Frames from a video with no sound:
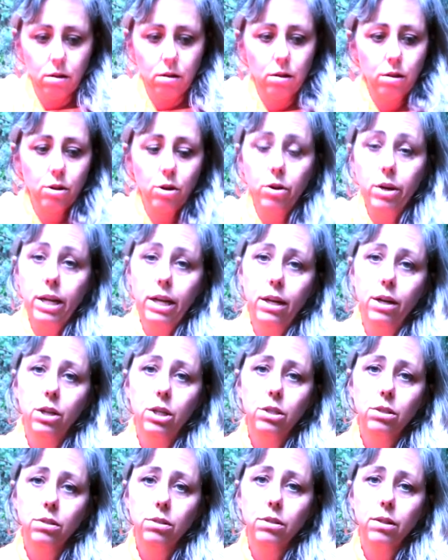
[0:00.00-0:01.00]
30
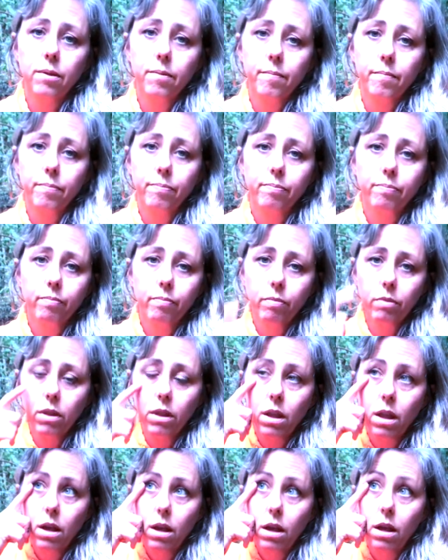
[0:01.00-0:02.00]
years.
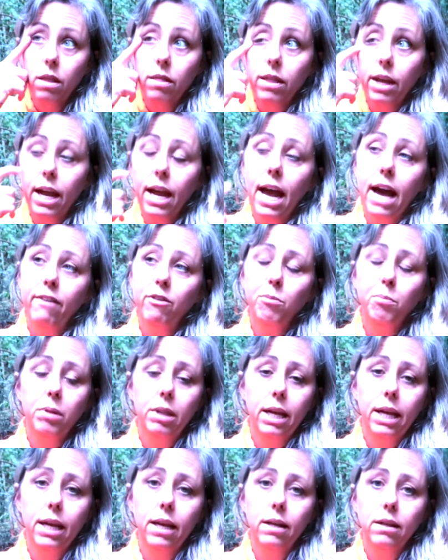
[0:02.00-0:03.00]
They have a
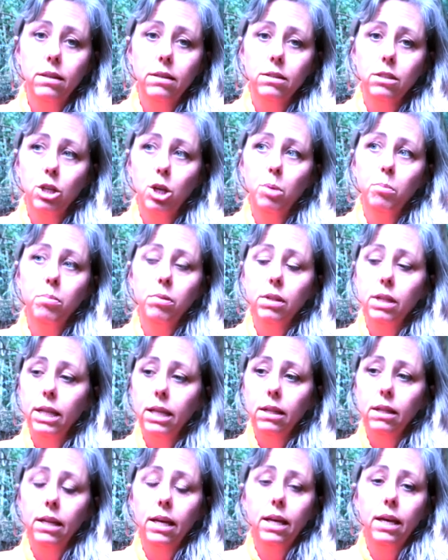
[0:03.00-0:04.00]
plan to
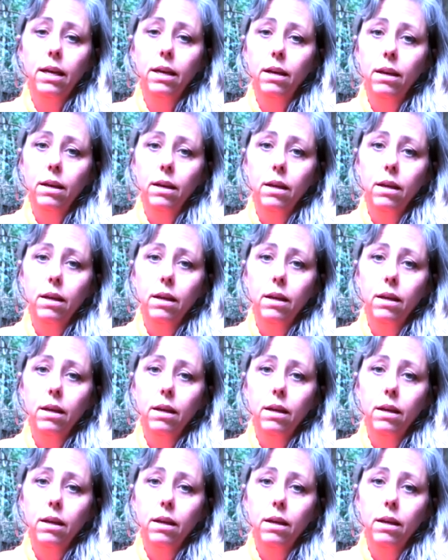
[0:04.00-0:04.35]
completely